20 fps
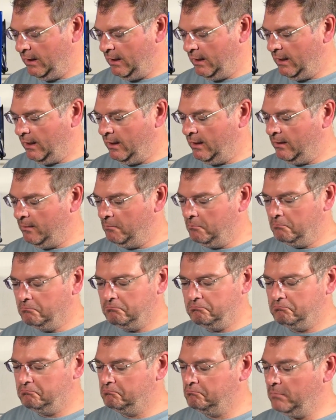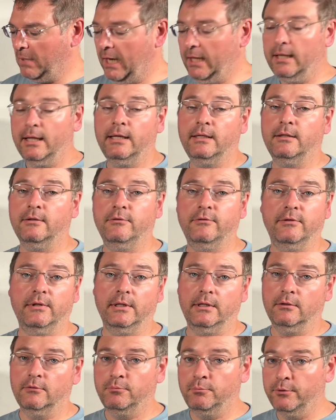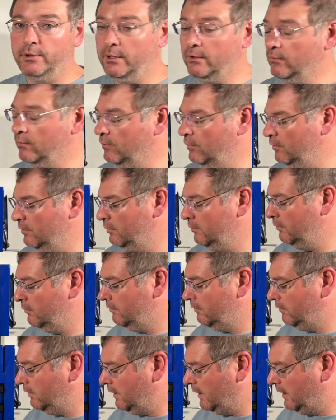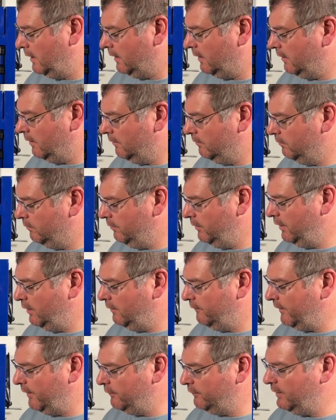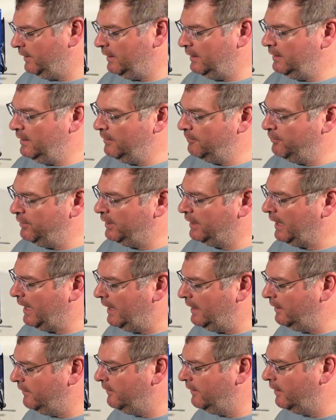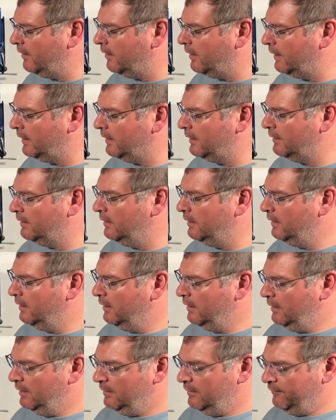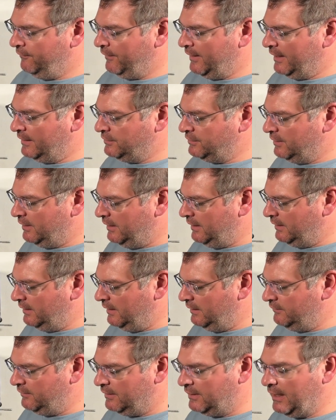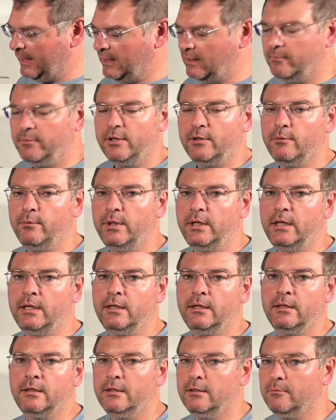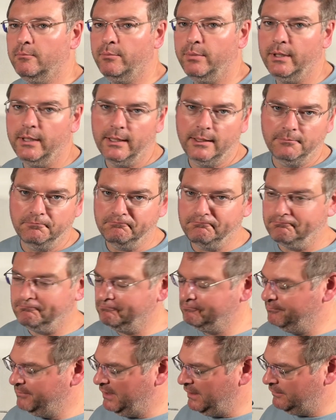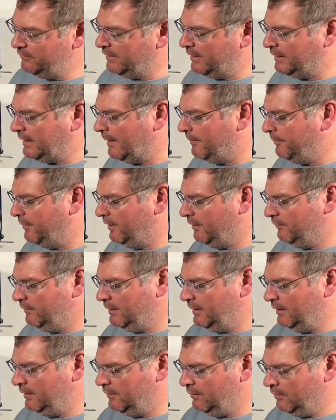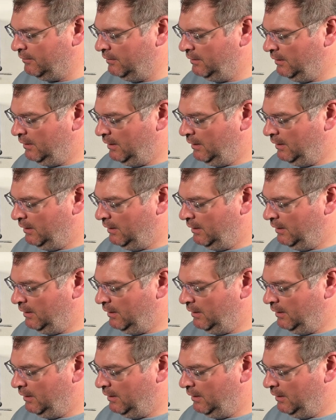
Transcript: I like this thing. It's pretty cool. If I was going to nitpick anything on it, the flashlight is a tiny bit weak, but it's not that big of a deal.